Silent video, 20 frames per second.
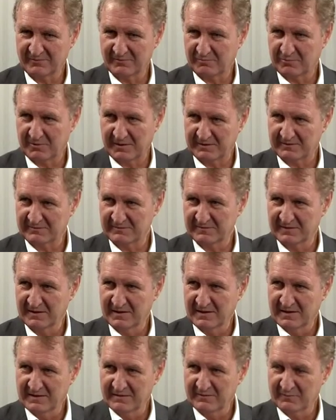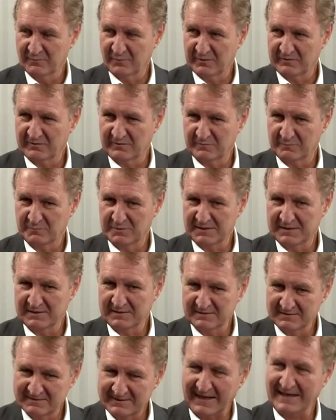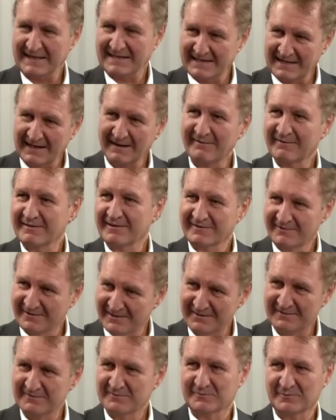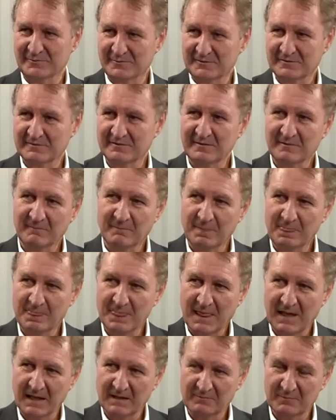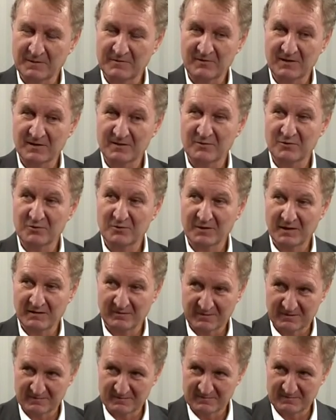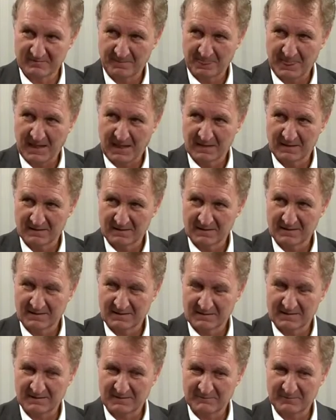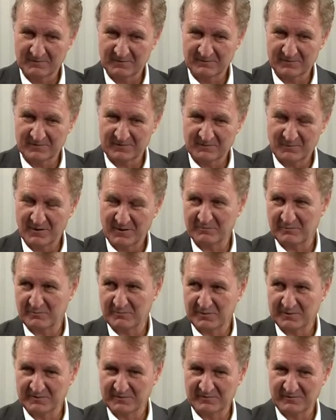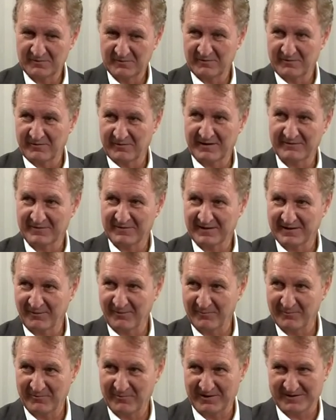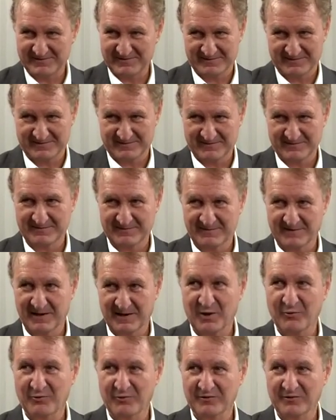to replace what's being taken out of the ground all the time, especially in new areas. Companies are quite prepared to drill around their operations, low